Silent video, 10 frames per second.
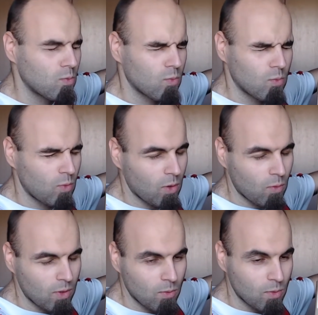
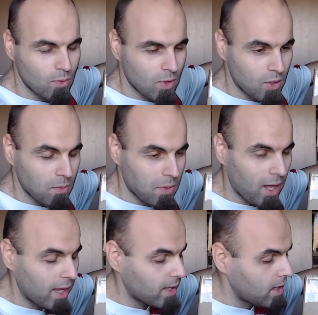what are you
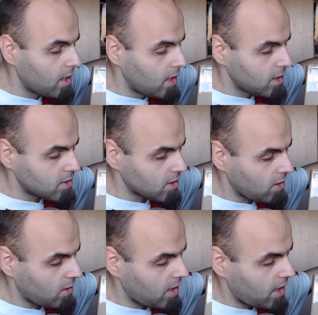implying?
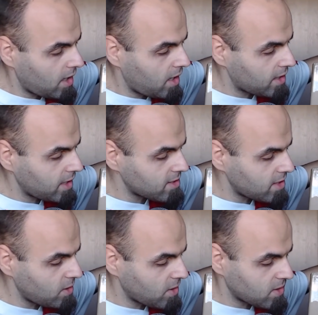So they
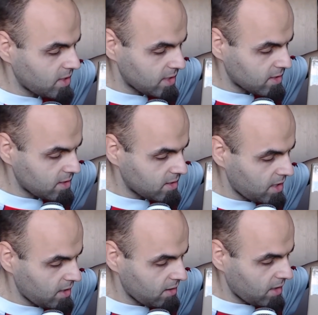said you can test this
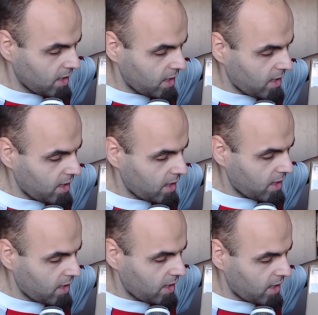here
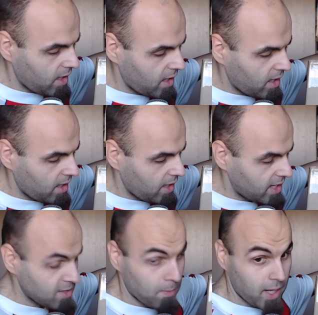
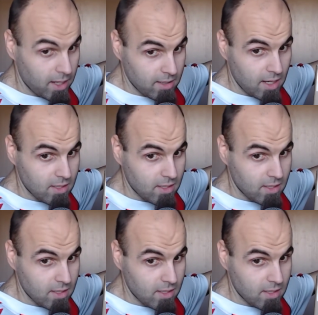as a beta tester,